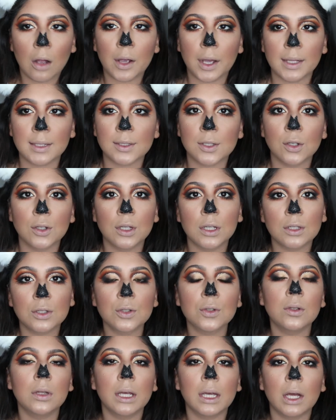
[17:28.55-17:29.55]
Okay, so the
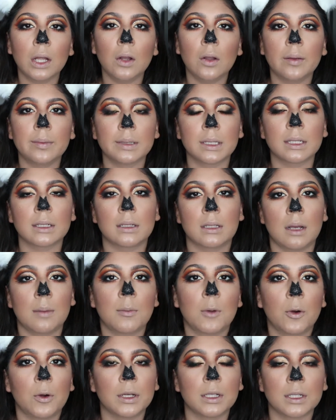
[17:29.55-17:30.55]
two liquid lipsticks I'm
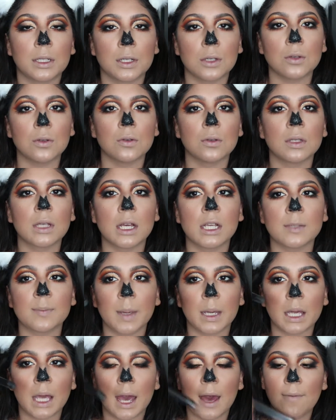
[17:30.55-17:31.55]
going to use is
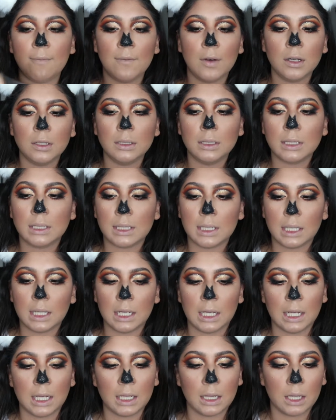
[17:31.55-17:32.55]
my Kat Von
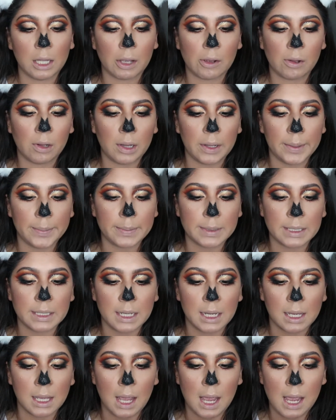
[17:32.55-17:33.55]
D liquid
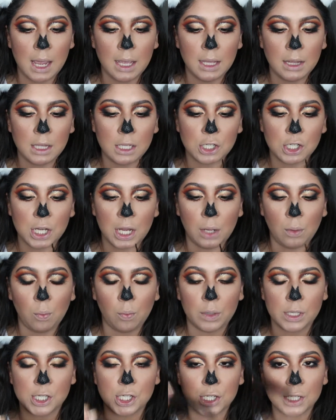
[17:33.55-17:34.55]
lipstick in the shade
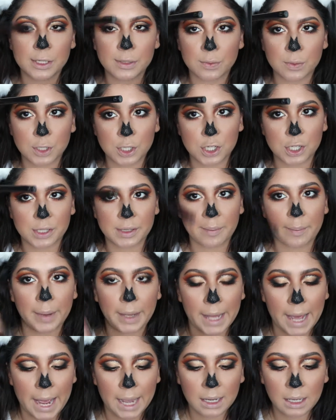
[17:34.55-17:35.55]
Witches, which is a
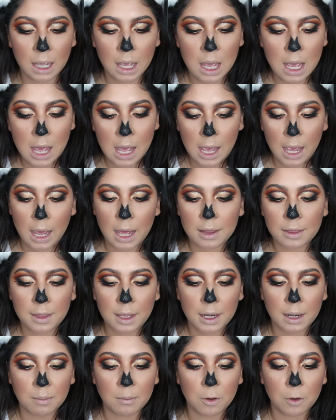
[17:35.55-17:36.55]
black. And
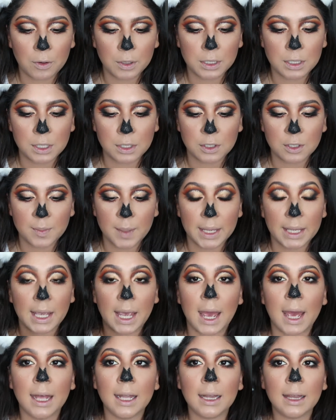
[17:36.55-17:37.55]
then I'm going to use my
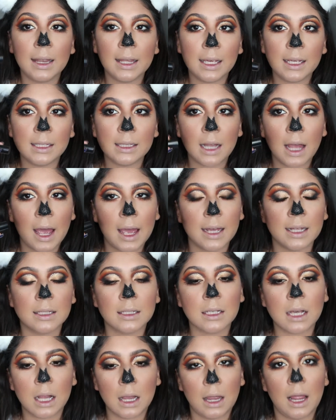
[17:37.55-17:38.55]

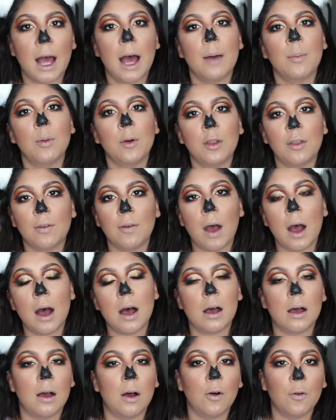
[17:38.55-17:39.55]
KathleenLights collab with
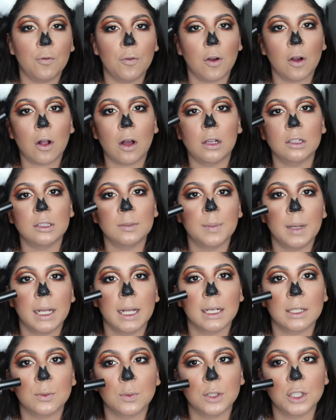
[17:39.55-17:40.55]
Ofra
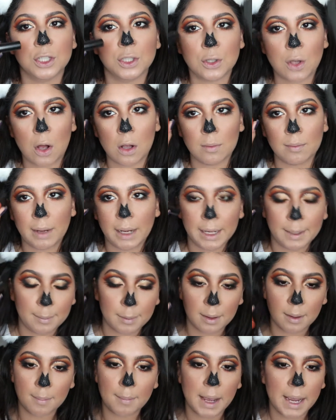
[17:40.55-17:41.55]
Cosmetics, which is called
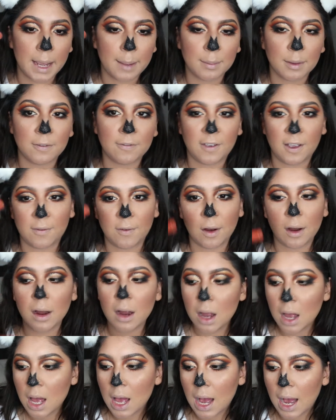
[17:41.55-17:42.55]
Miami Fever.
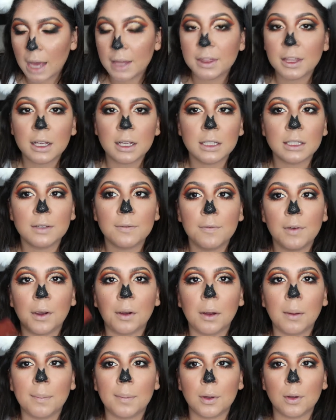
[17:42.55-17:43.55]
I think it's a
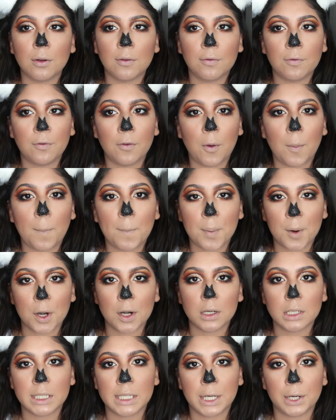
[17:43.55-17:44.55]
very beautiful
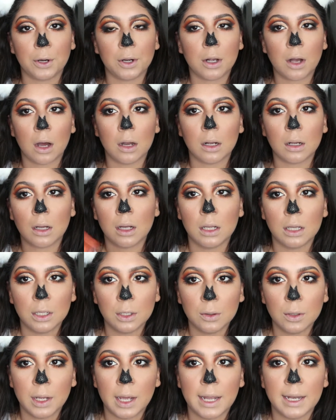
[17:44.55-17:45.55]
burnt terracotta
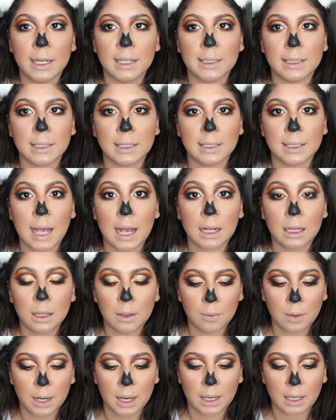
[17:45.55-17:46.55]
color, and it's
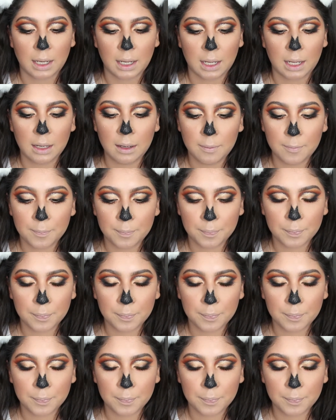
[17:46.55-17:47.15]
exactly what I need